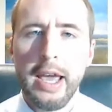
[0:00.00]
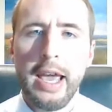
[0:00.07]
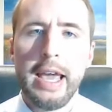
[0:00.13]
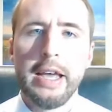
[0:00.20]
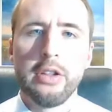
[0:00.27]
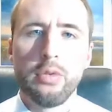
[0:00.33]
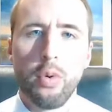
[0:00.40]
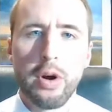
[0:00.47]

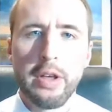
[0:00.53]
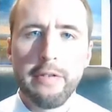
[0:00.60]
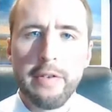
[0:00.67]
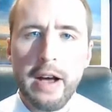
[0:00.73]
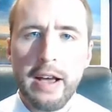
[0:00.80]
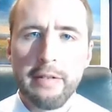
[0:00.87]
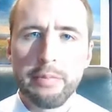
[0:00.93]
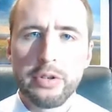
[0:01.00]
a
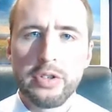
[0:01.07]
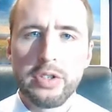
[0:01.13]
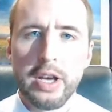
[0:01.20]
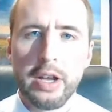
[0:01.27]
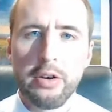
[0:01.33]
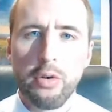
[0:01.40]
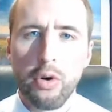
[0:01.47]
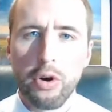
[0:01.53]

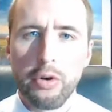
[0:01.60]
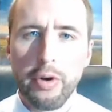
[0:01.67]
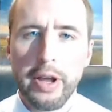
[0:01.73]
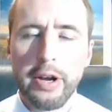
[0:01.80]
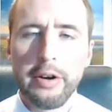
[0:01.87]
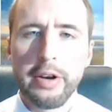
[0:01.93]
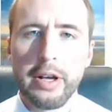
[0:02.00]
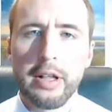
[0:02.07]
25% or
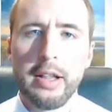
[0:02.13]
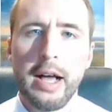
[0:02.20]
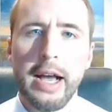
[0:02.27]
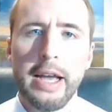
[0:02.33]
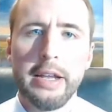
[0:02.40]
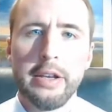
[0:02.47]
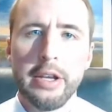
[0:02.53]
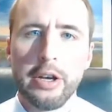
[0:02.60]
greater
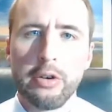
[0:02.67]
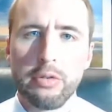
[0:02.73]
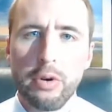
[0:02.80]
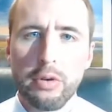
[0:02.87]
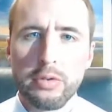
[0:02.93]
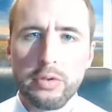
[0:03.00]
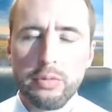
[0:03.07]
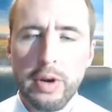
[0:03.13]
decline in
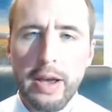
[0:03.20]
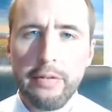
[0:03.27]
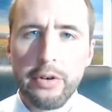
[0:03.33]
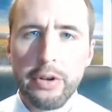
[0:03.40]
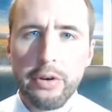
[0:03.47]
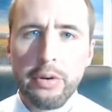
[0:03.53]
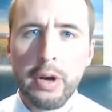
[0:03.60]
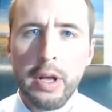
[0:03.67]
gross
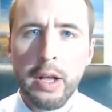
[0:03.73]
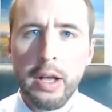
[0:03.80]
revenue